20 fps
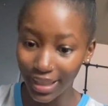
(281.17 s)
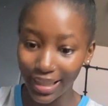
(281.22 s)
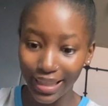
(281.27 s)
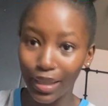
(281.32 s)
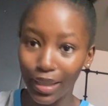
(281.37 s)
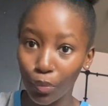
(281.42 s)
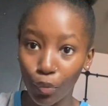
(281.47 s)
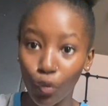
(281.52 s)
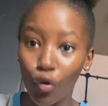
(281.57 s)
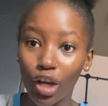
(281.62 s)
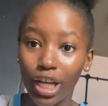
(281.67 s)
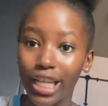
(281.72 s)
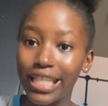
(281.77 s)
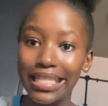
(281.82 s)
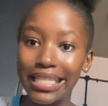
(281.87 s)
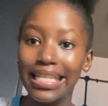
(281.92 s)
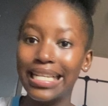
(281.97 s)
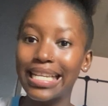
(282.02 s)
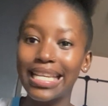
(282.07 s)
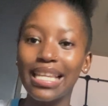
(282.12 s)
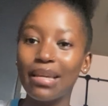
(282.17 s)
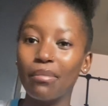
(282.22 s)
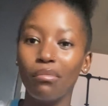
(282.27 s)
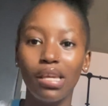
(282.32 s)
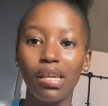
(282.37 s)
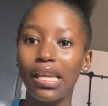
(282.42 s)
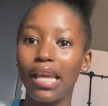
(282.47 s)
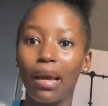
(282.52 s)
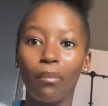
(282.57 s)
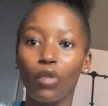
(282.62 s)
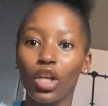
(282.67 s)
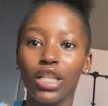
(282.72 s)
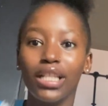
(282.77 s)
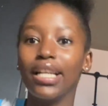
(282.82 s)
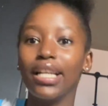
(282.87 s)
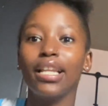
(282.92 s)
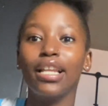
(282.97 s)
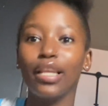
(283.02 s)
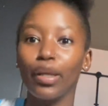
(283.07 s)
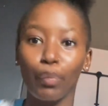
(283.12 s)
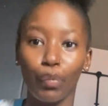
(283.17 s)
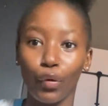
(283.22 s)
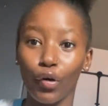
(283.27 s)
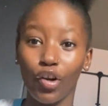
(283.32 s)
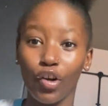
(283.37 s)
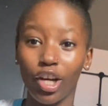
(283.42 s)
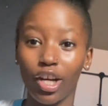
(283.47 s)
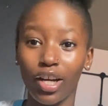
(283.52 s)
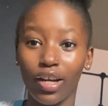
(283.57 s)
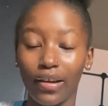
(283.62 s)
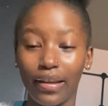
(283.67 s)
the book is reading me. I'm not reading the book.